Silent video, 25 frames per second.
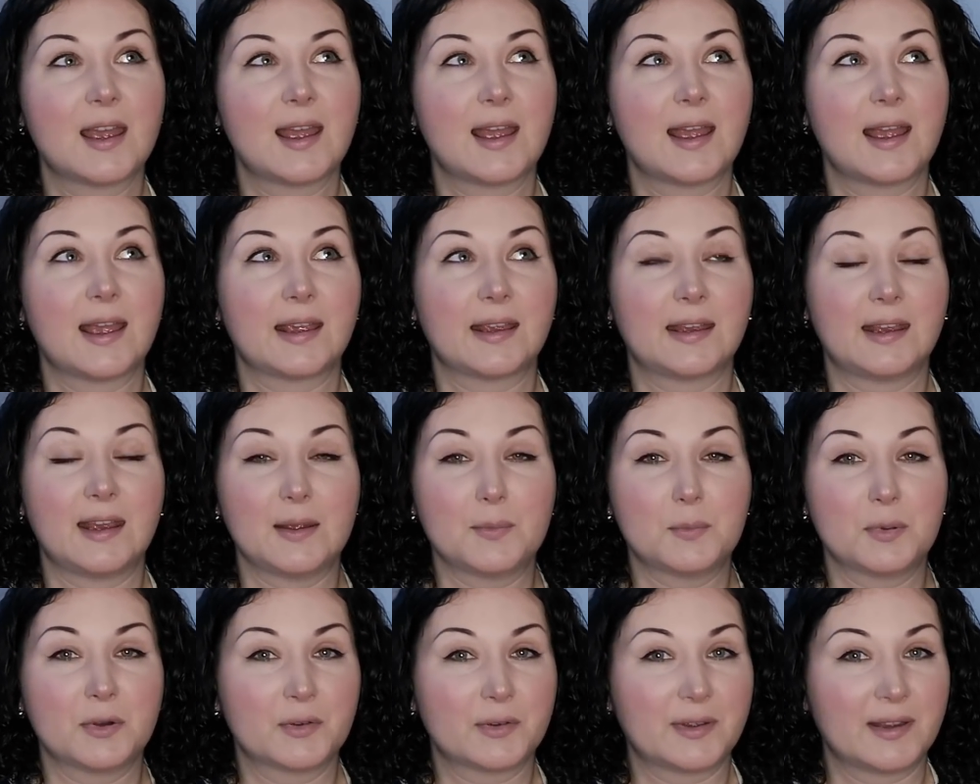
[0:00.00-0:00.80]

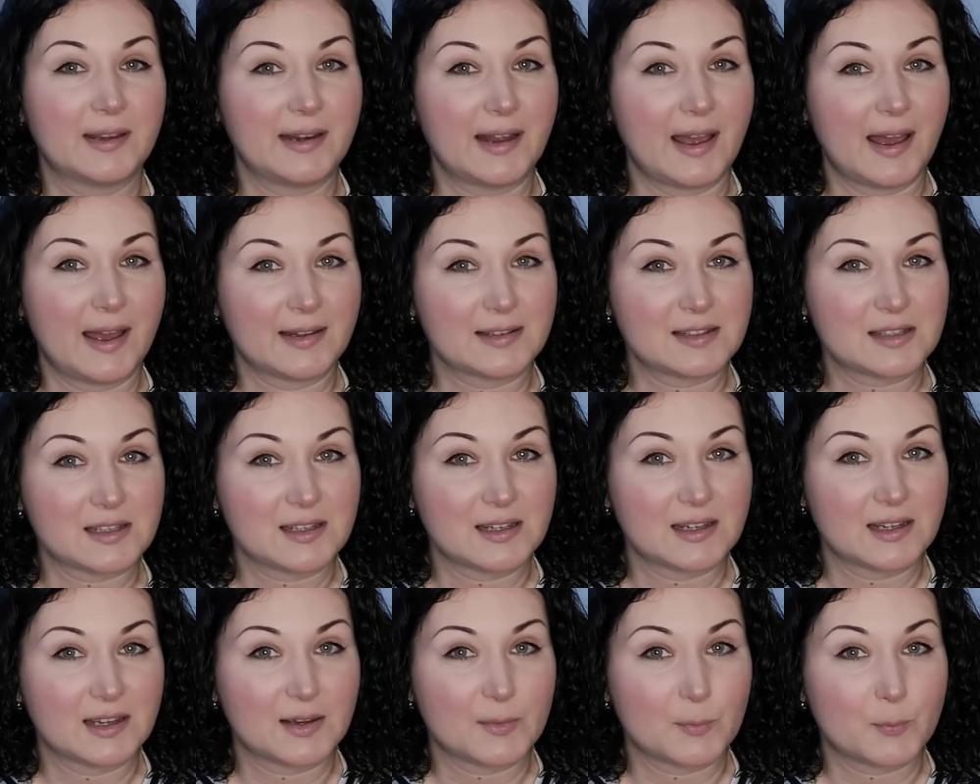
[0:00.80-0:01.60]
Keep looking at
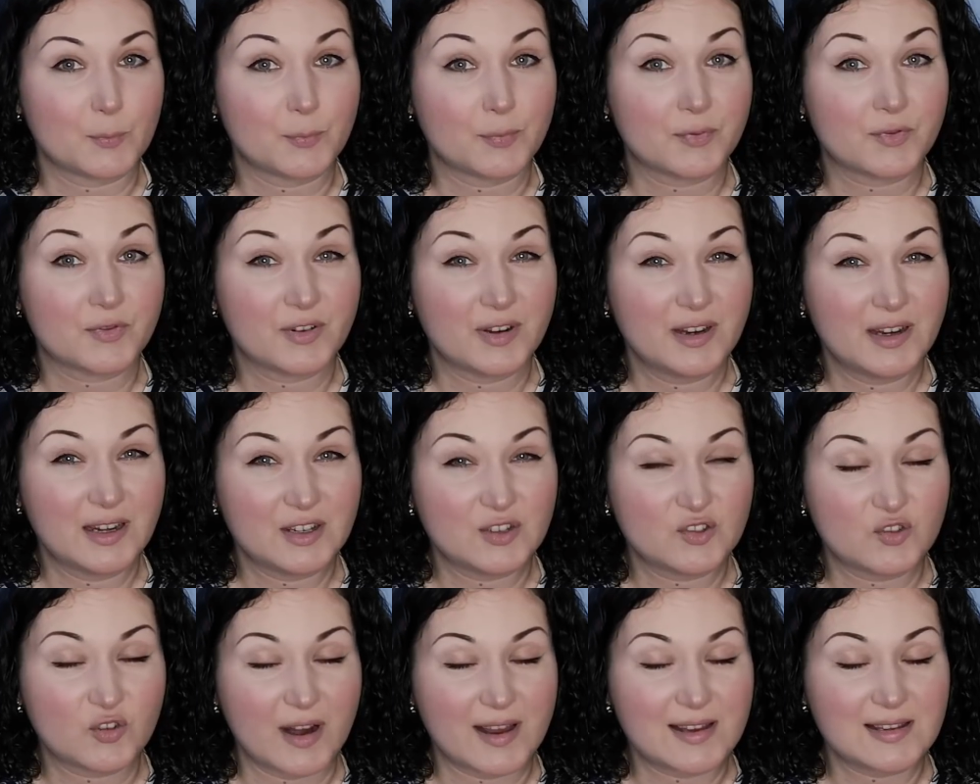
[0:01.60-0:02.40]
pretty
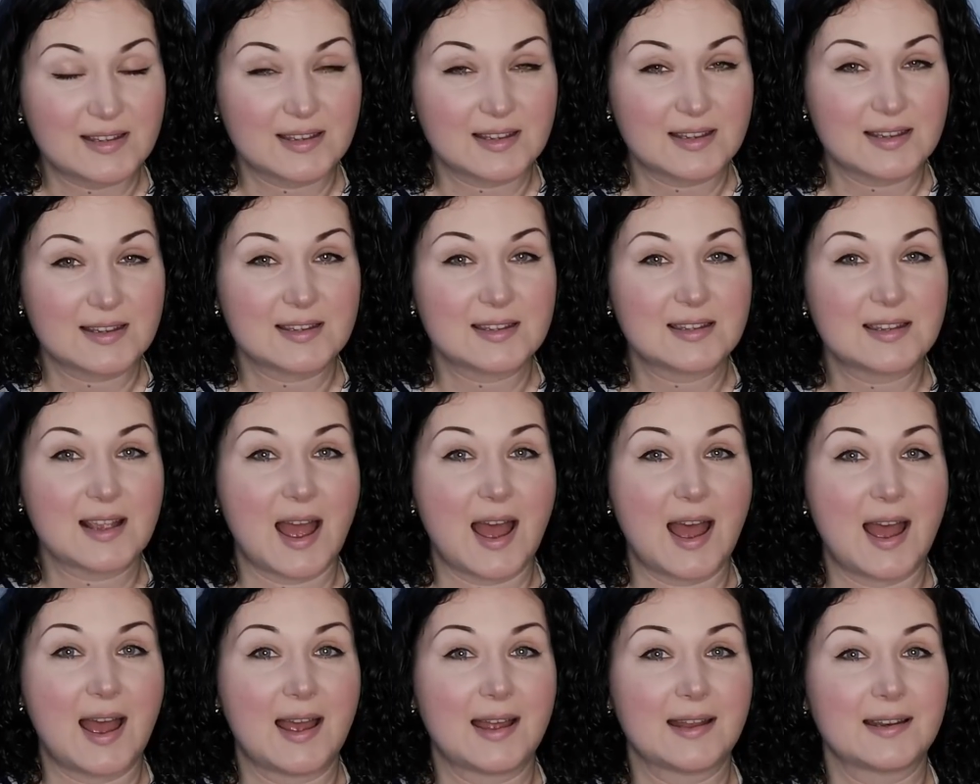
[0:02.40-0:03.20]
dresses
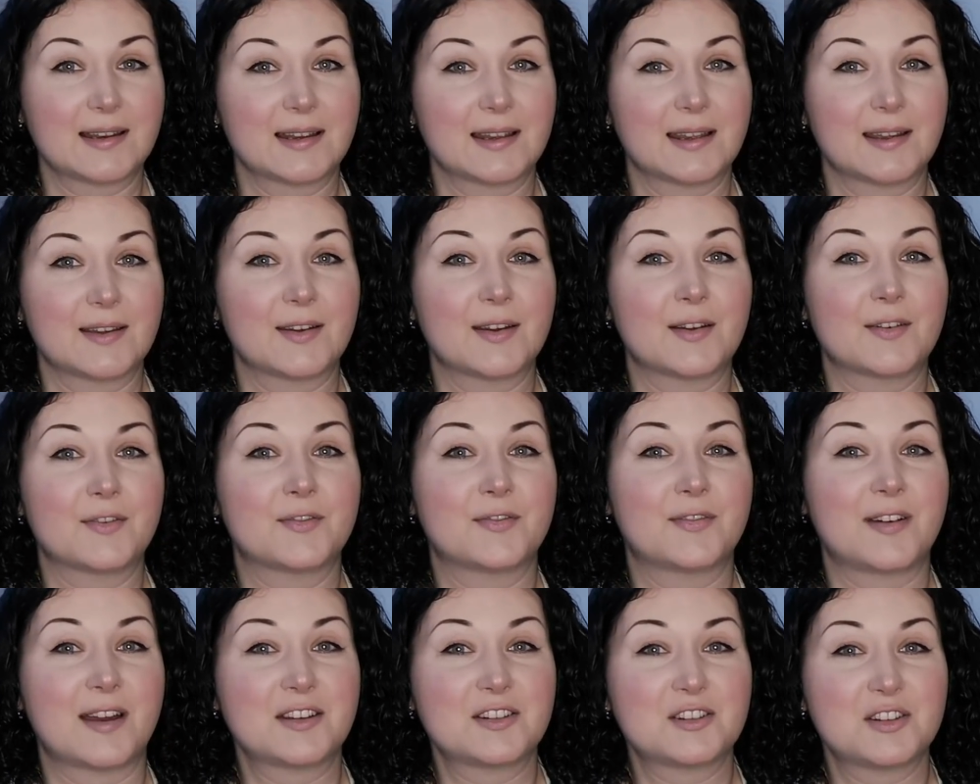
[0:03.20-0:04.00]
and
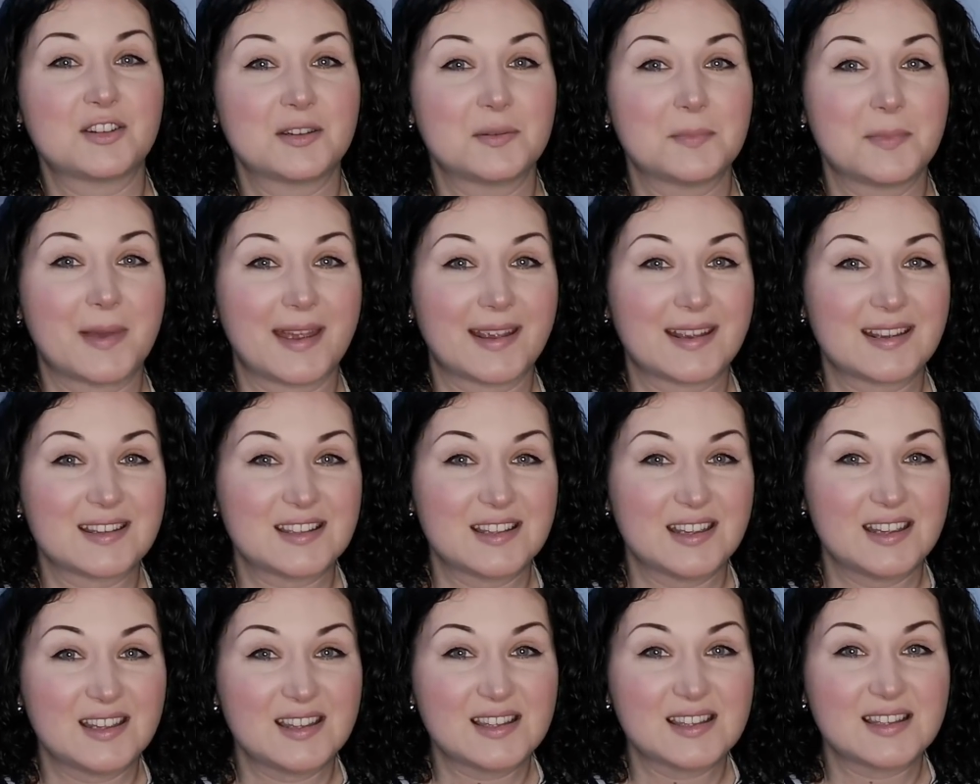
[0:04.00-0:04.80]
fashion
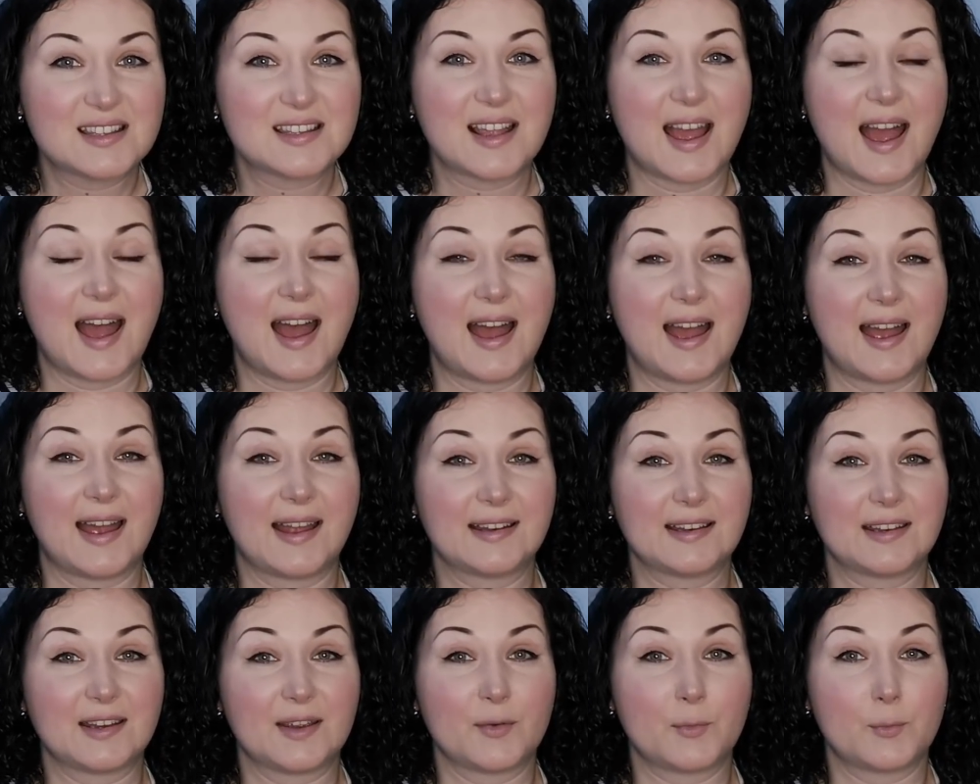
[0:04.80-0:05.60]
magazines
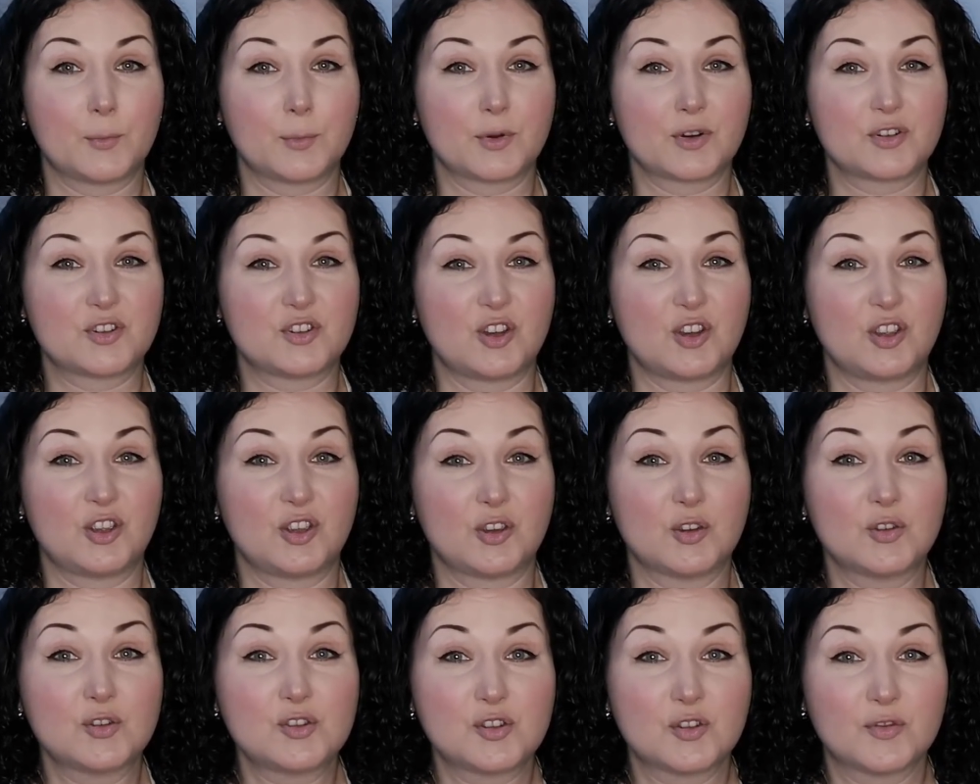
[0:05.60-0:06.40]
and watching
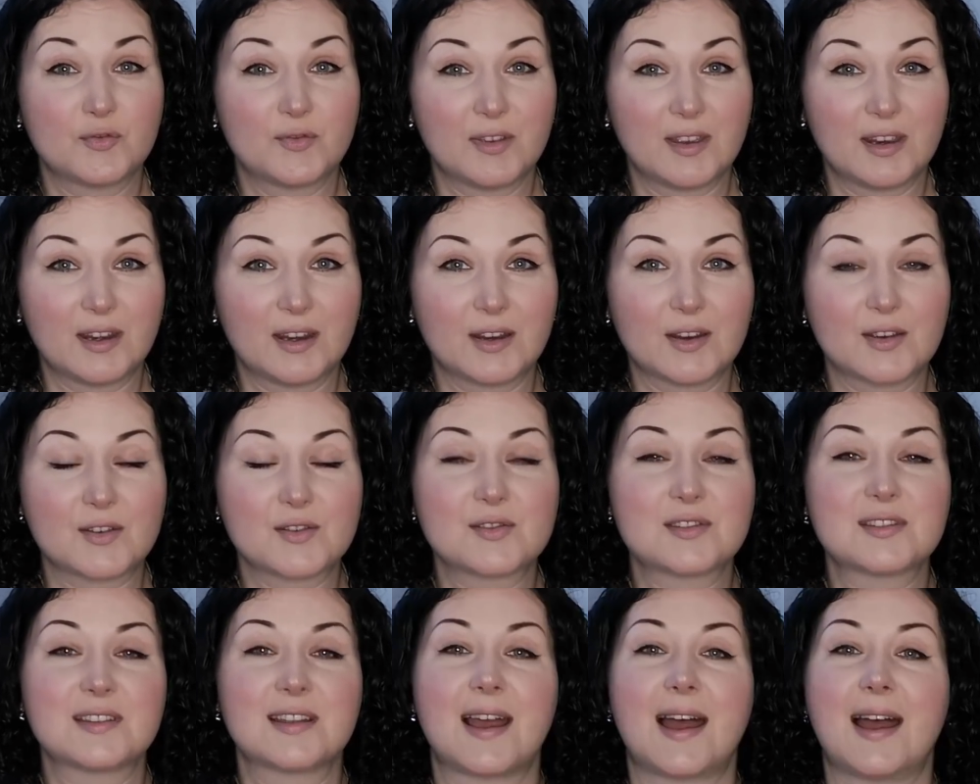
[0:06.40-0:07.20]
YouTube
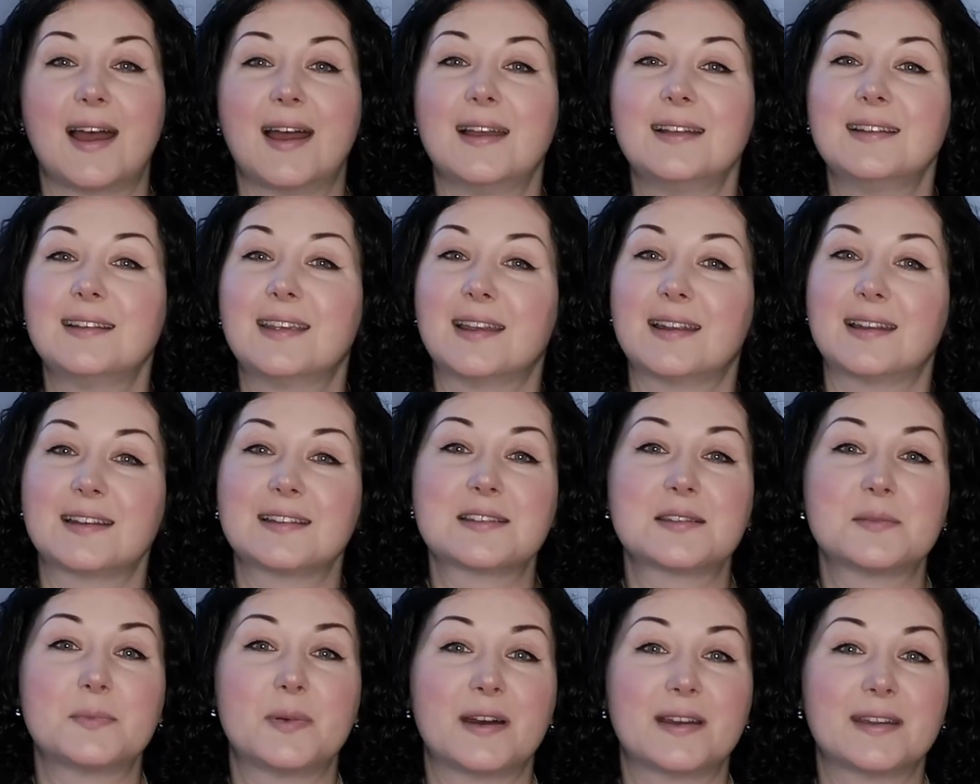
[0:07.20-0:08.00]
videos and get
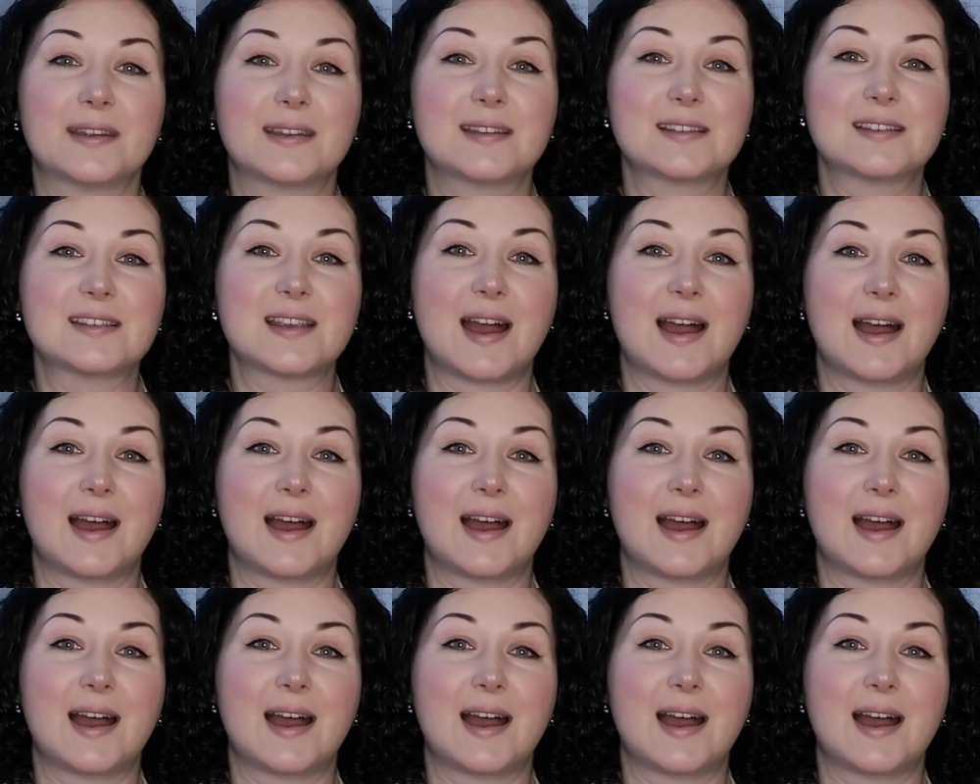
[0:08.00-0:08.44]
inspired,